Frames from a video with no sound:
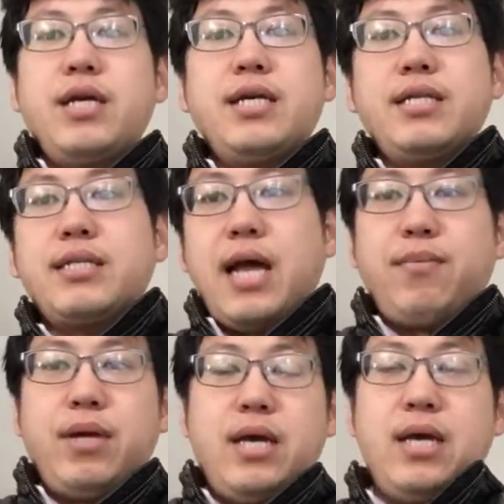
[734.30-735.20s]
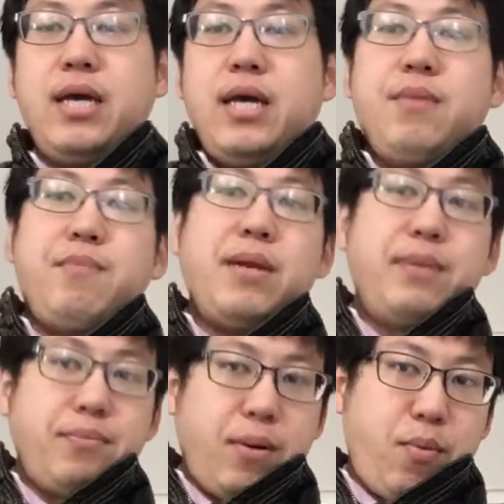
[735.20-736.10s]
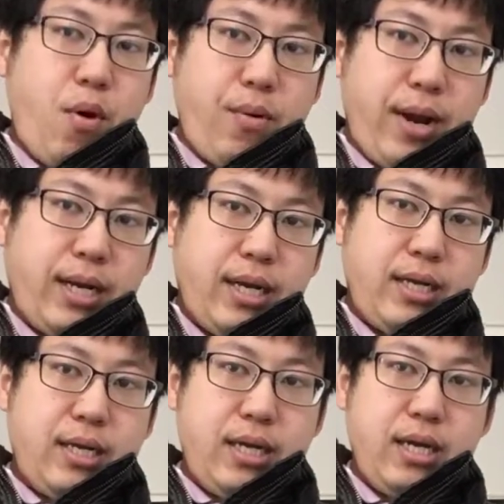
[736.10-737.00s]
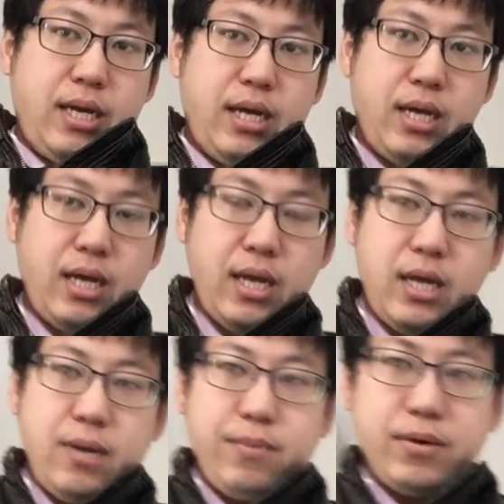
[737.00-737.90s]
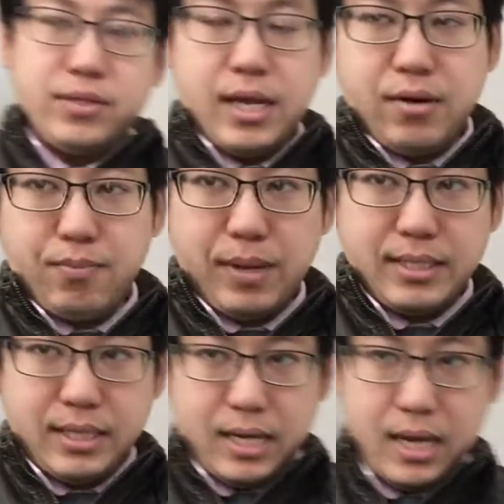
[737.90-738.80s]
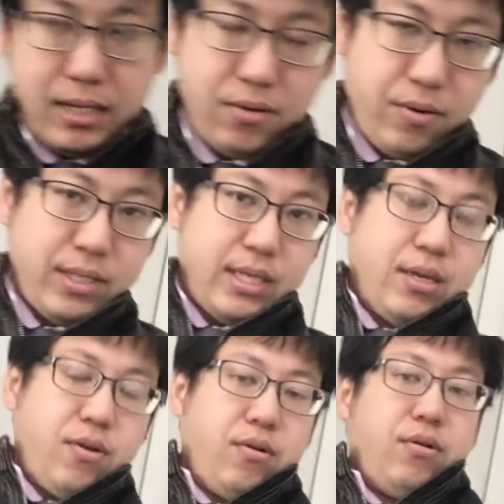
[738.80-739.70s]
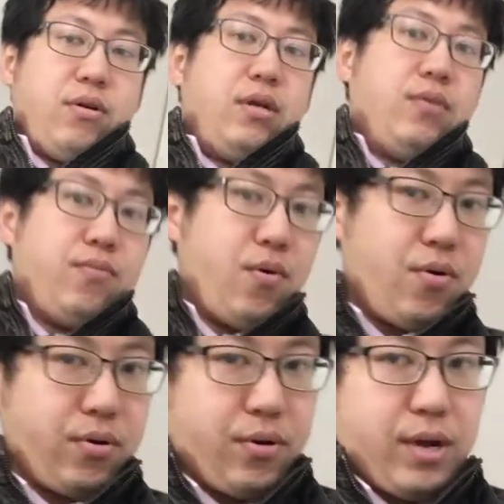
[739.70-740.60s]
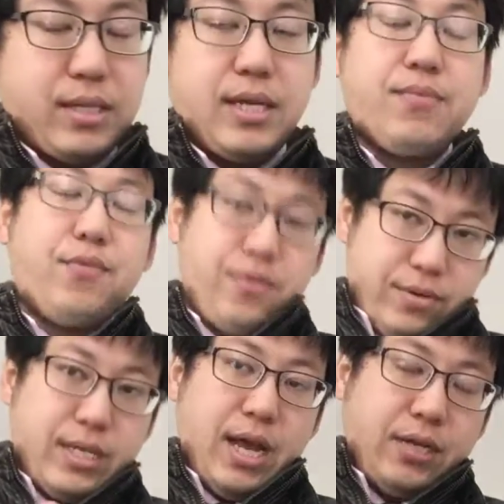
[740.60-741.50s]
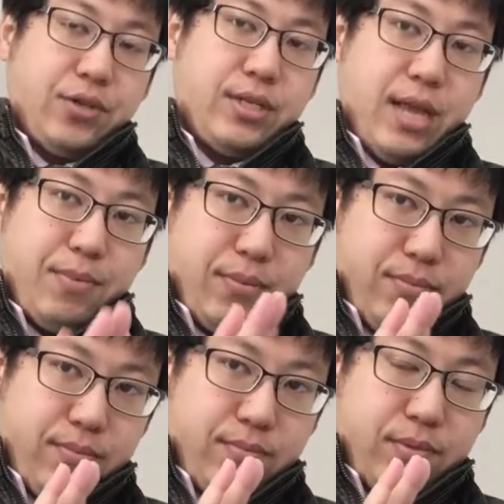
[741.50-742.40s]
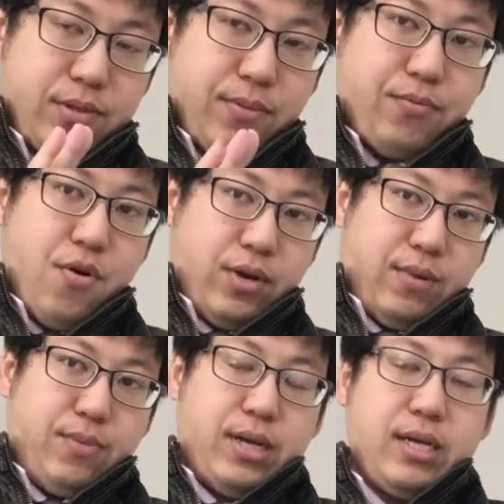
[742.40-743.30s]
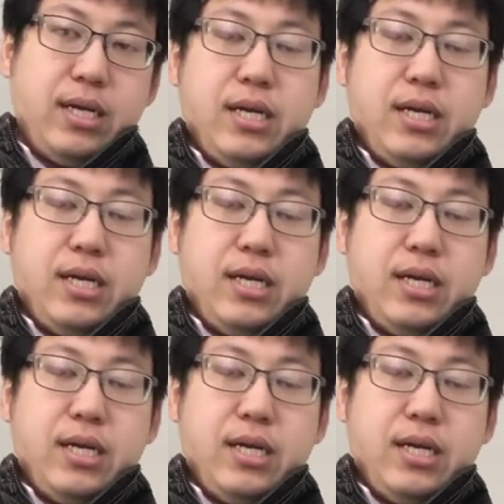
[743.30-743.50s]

in Islam, many people are poor right now. Because they don't pay zakat or they don't walk, or they actually every Muslim are walking, but